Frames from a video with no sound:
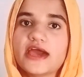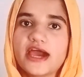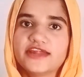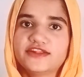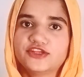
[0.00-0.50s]

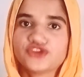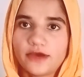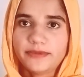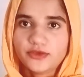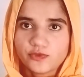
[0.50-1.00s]
And the
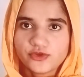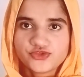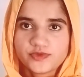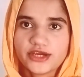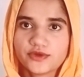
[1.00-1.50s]
topic which
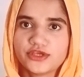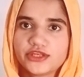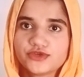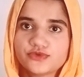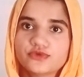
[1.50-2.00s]
we are
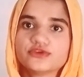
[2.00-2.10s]
going to